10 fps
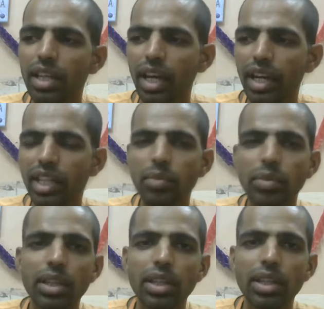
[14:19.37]
and if
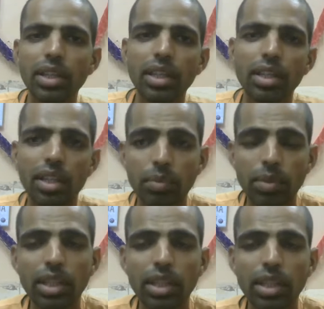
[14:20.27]
he
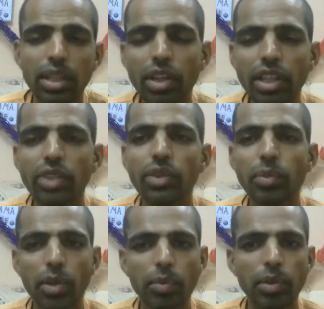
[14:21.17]
is not
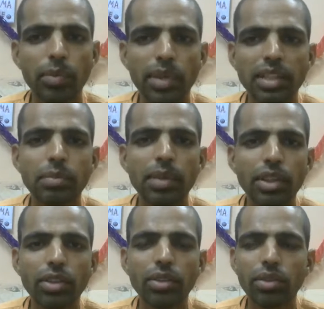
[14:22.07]
giving proper
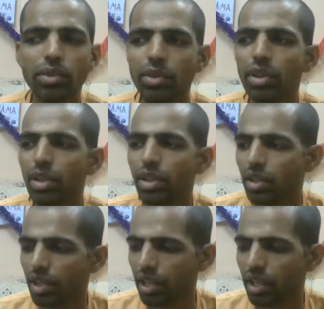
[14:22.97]
punishment to
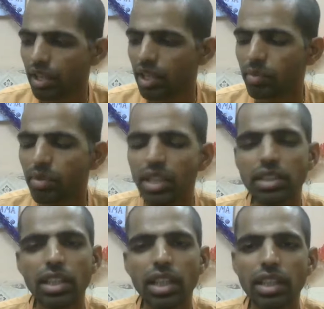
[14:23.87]
the
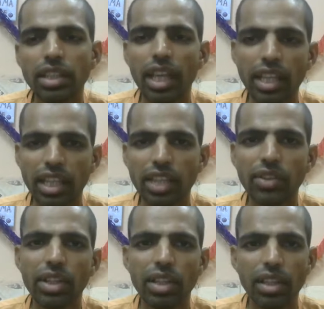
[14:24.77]
criminals, then he
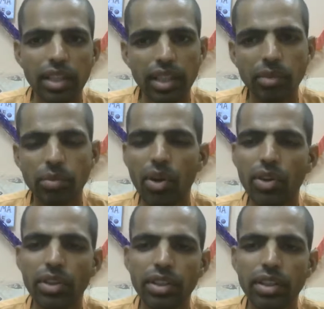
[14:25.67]
will in
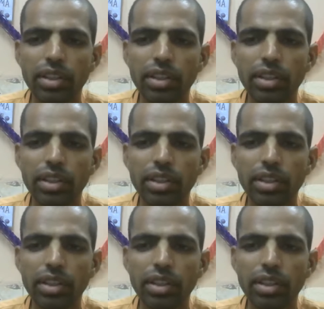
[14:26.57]
fault.